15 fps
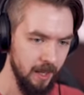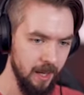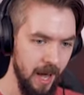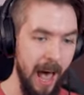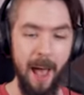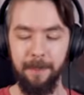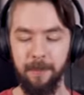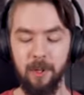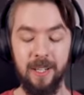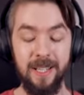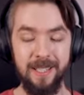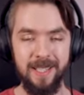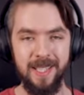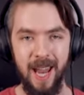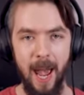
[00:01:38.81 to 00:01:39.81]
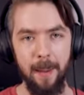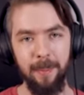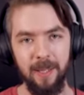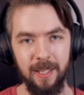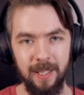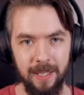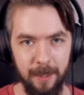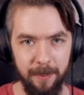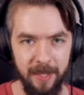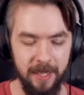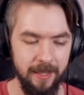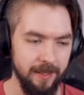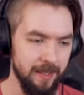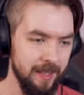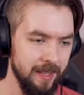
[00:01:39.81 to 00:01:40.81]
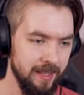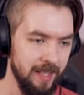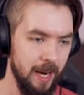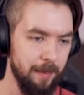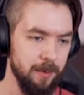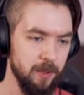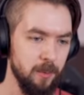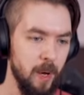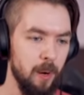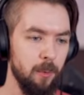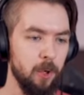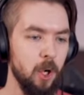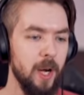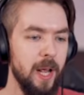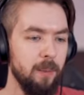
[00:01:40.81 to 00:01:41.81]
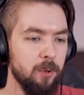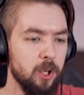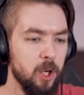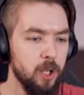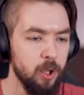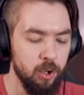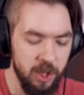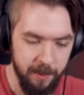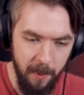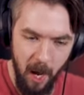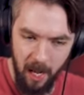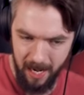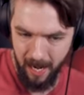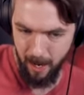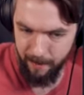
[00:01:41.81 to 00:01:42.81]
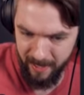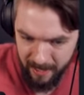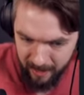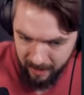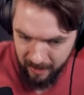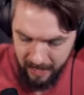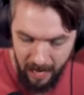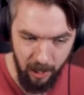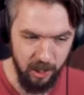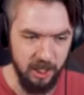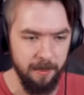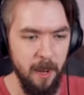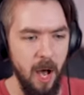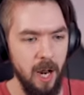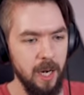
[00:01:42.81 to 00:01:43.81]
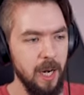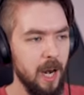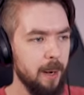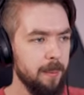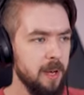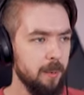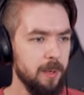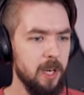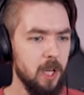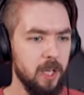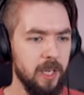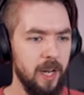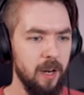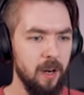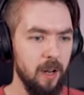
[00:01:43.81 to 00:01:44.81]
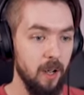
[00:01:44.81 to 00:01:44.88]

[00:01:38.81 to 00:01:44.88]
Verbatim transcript: I'm gonna dabble a little bit into this game as well. We're going in, we're gonna do small army. How small an army are we looking at?